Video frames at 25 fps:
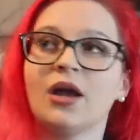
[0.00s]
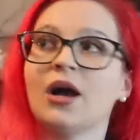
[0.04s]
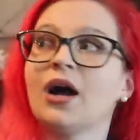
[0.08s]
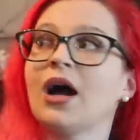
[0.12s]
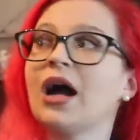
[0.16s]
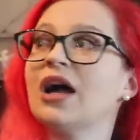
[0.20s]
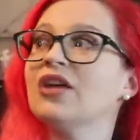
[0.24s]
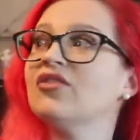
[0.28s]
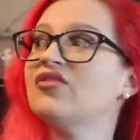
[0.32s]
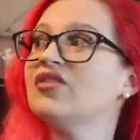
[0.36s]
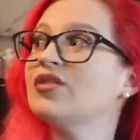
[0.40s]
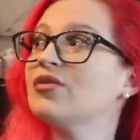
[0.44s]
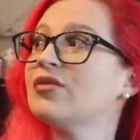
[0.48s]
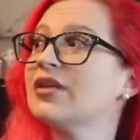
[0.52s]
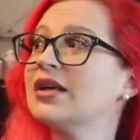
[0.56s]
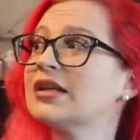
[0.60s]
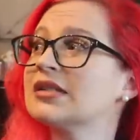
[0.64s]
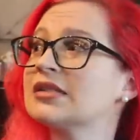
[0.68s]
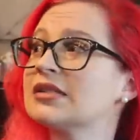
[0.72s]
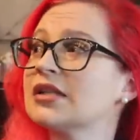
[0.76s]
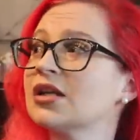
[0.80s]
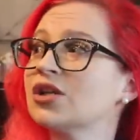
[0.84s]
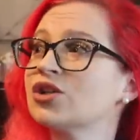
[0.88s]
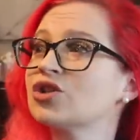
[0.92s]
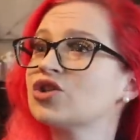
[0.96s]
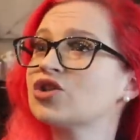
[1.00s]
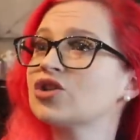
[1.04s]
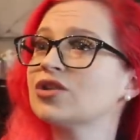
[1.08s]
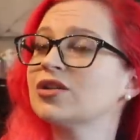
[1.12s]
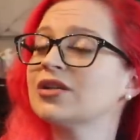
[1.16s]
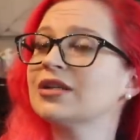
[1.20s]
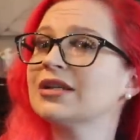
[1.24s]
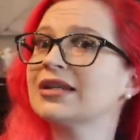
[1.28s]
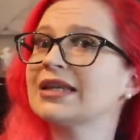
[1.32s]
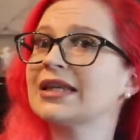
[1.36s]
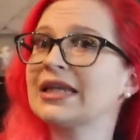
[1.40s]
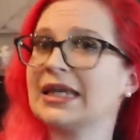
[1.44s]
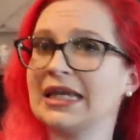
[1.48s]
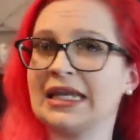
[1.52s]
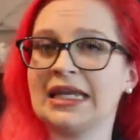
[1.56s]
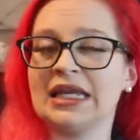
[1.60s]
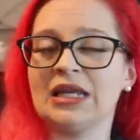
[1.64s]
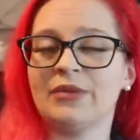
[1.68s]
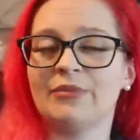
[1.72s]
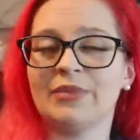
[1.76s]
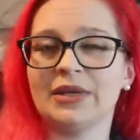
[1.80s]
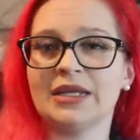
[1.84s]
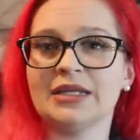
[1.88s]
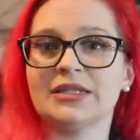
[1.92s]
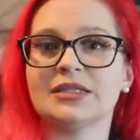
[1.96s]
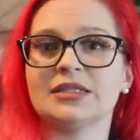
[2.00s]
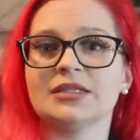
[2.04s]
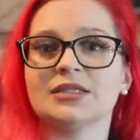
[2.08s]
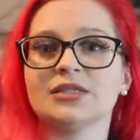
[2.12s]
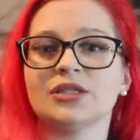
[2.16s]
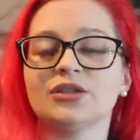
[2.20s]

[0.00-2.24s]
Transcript: I feel they're such key pieces